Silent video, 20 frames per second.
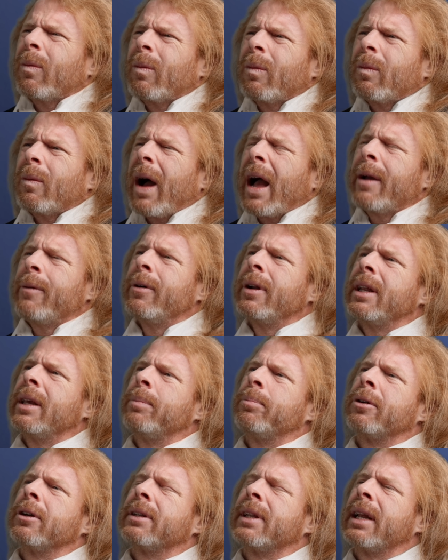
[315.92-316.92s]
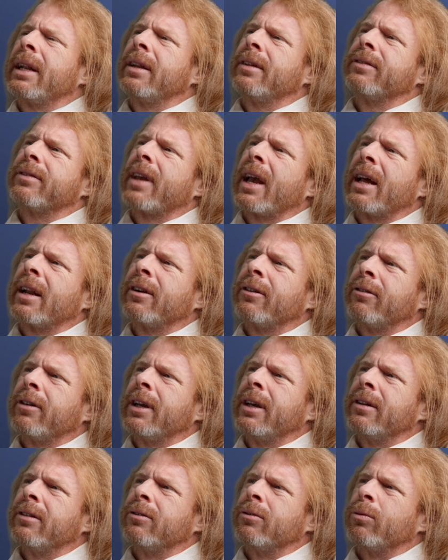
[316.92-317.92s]
Why would he pretend his
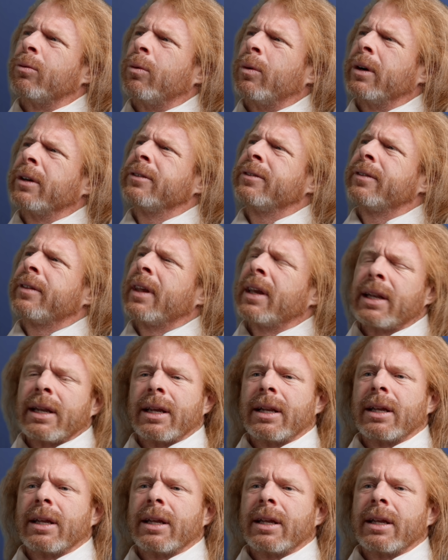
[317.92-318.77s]
gonorrhea is worse than it